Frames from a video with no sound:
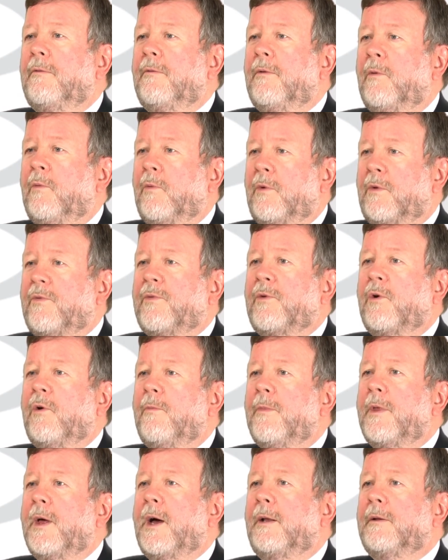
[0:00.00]
it was
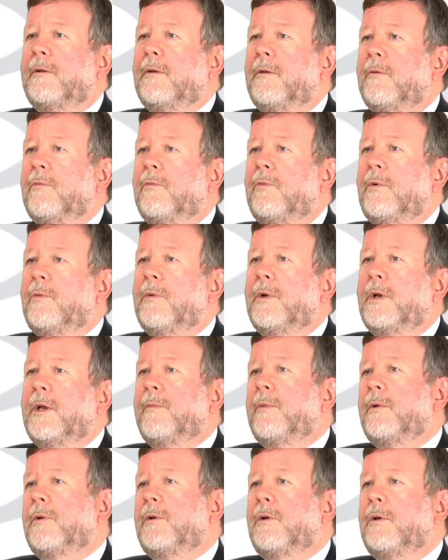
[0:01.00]
from that we were
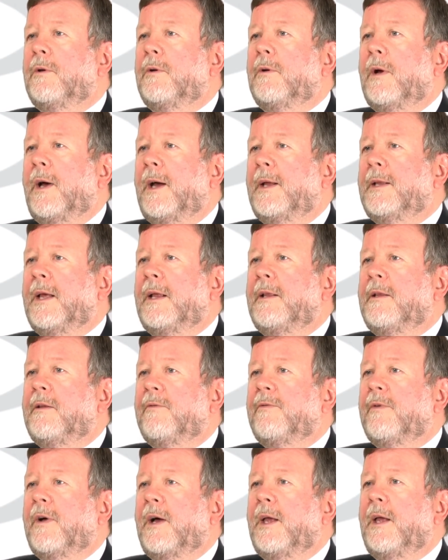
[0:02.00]
able to
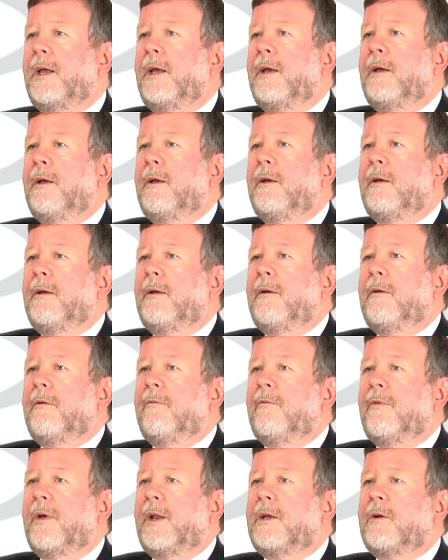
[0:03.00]
identify
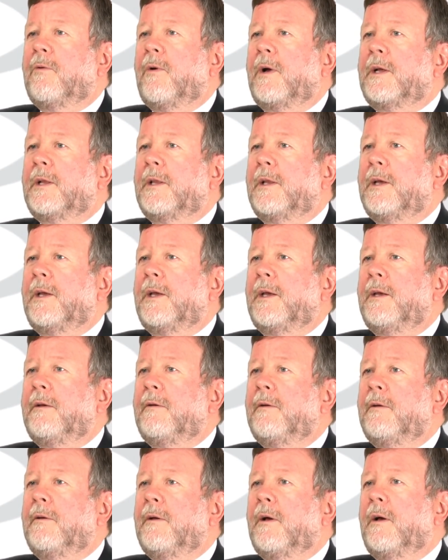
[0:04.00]
very quickly
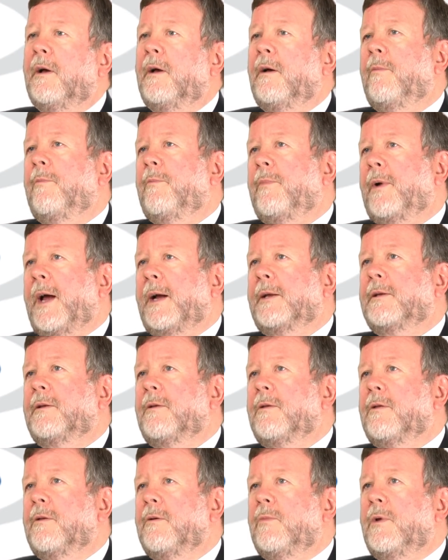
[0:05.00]
a
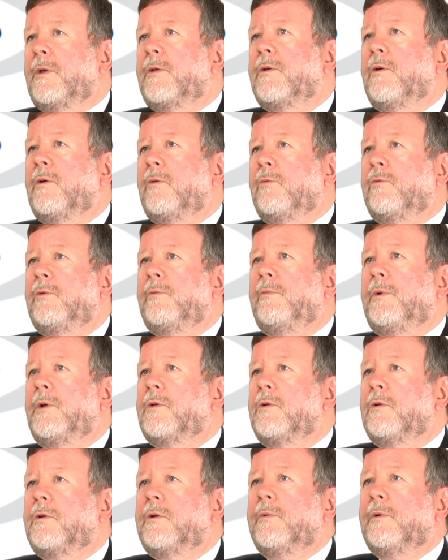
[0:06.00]
practice that we thought would be
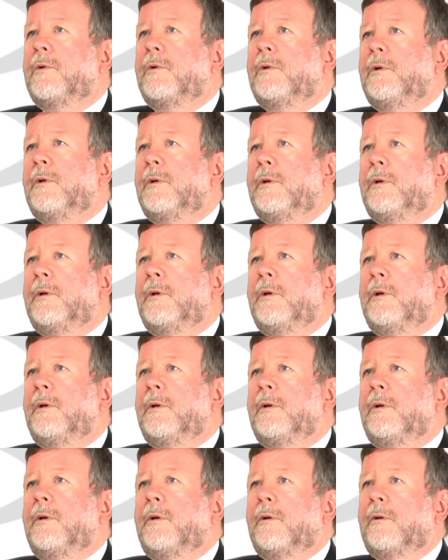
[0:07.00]
suitable
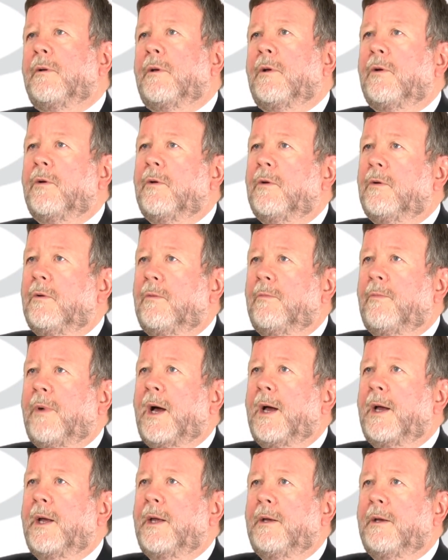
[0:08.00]
to
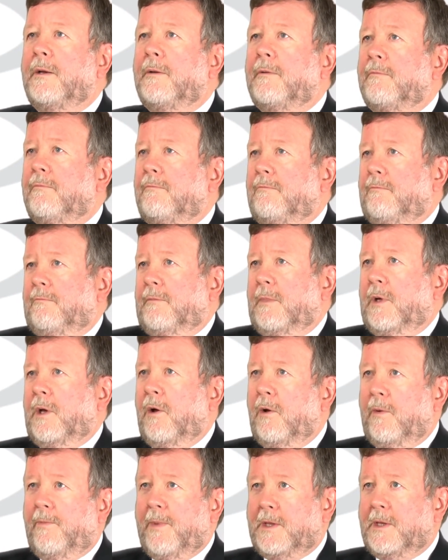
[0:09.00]
buy
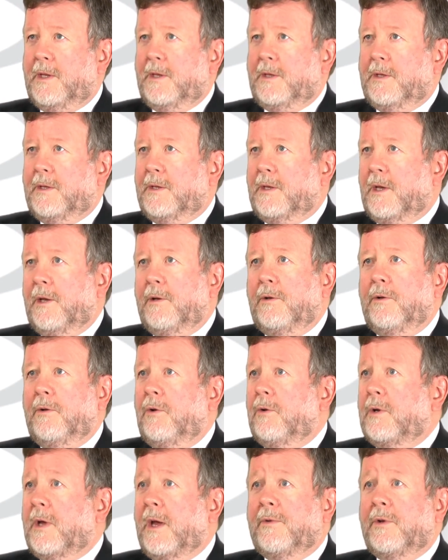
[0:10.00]
our business and
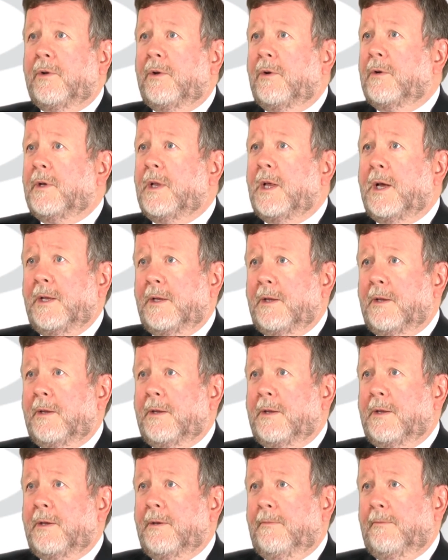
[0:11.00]
look after our
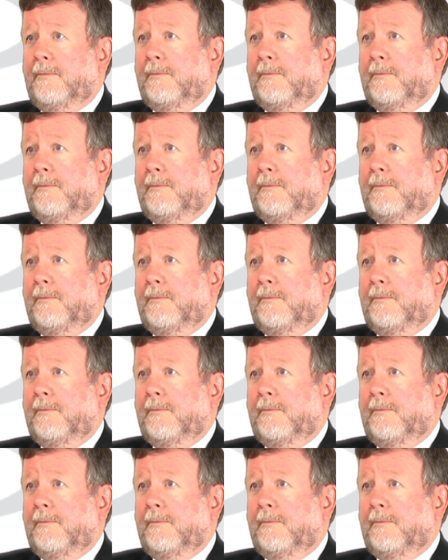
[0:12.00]
clients.